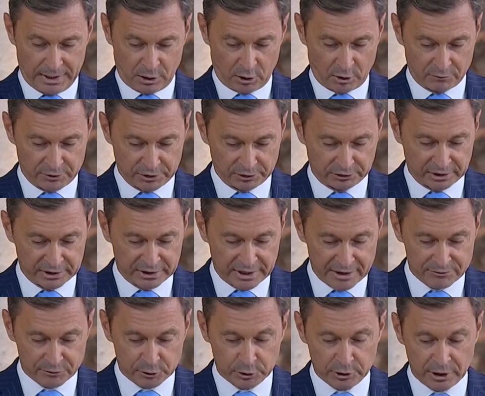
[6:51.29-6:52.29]
of this
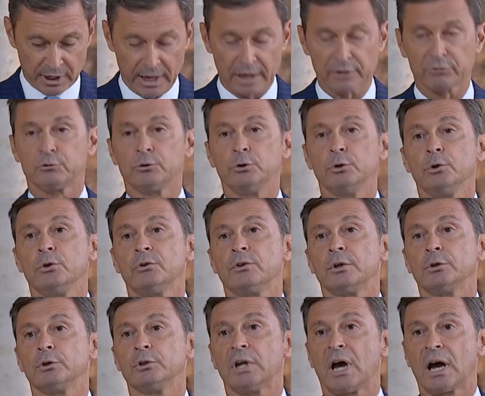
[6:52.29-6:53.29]
endeavor, as do the
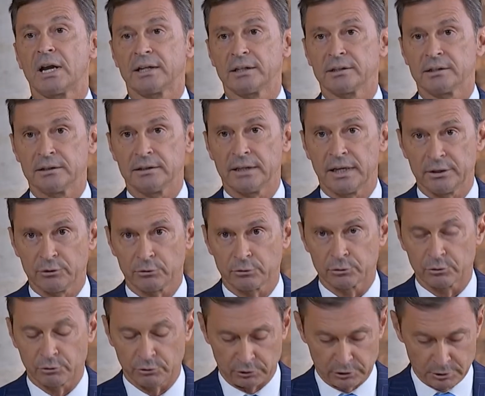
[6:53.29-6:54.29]
United
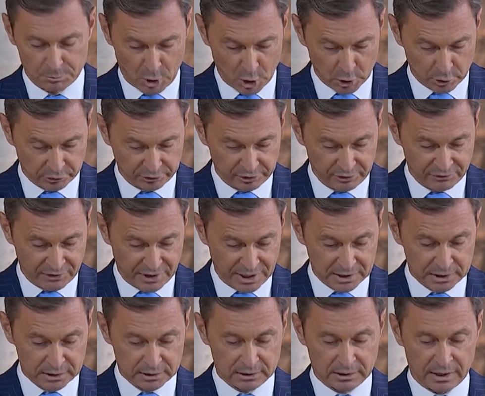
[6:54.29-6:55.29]
Nations Democracy
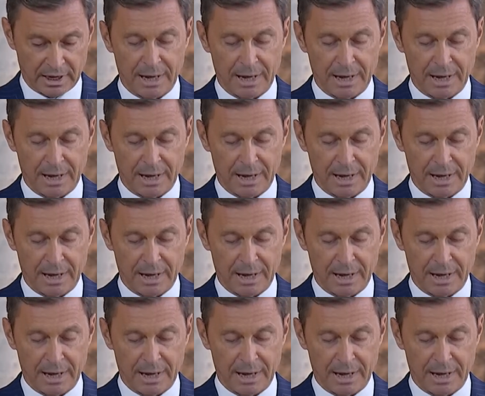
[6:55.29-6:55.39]
Fund,